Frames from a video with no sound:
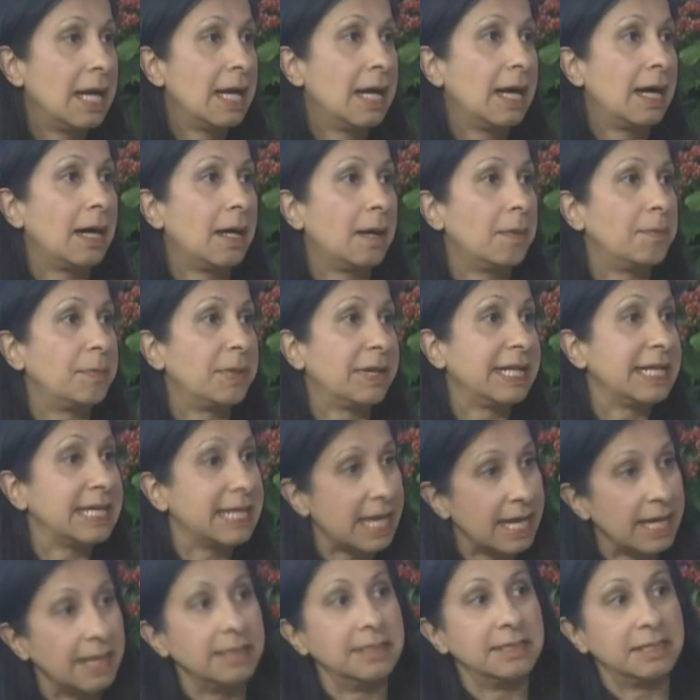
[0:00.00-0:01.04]
But
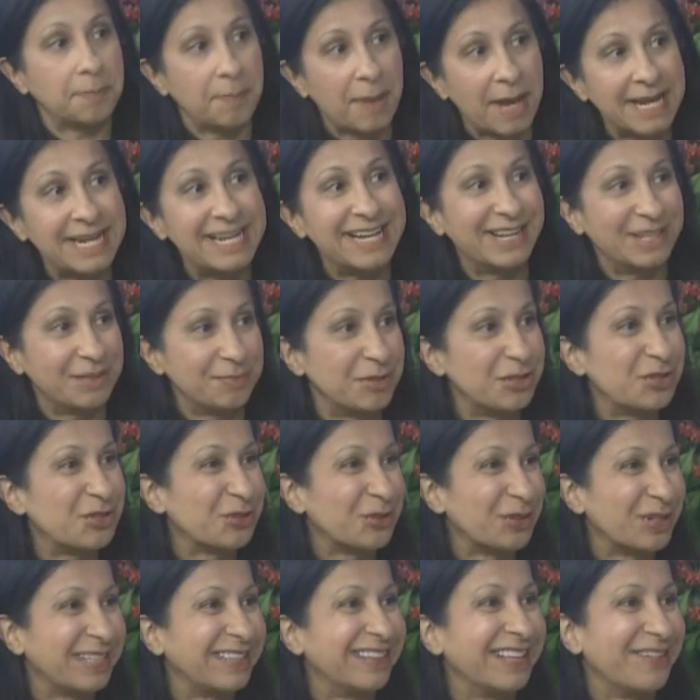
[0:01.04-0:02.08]
again, depending on the
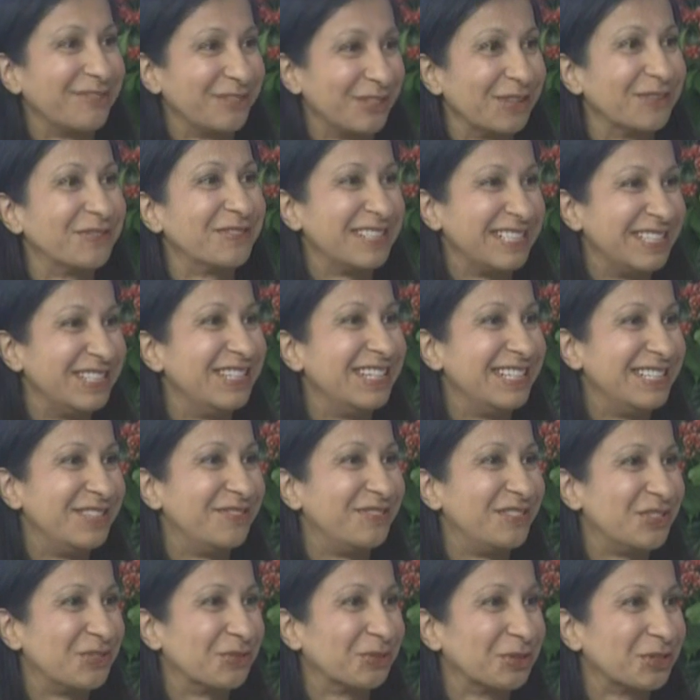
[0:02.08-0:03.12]
maturity level of the
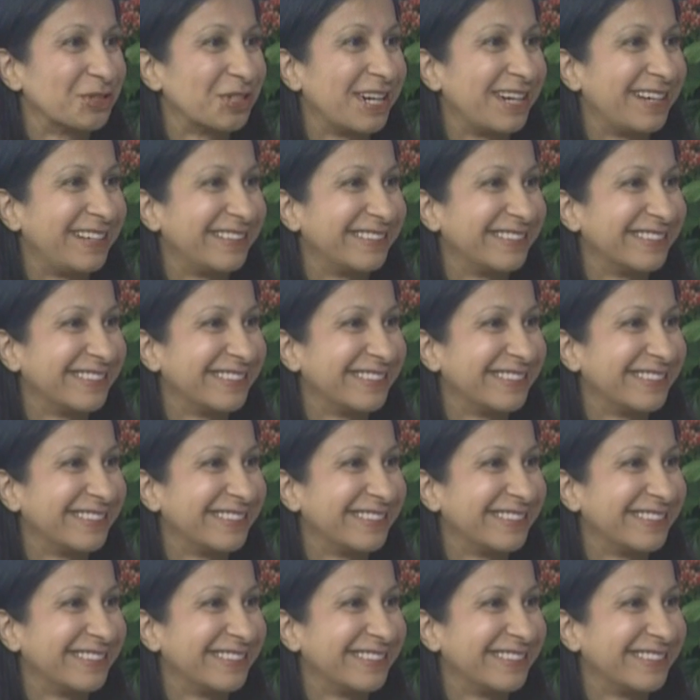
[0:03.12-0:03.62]
individual child.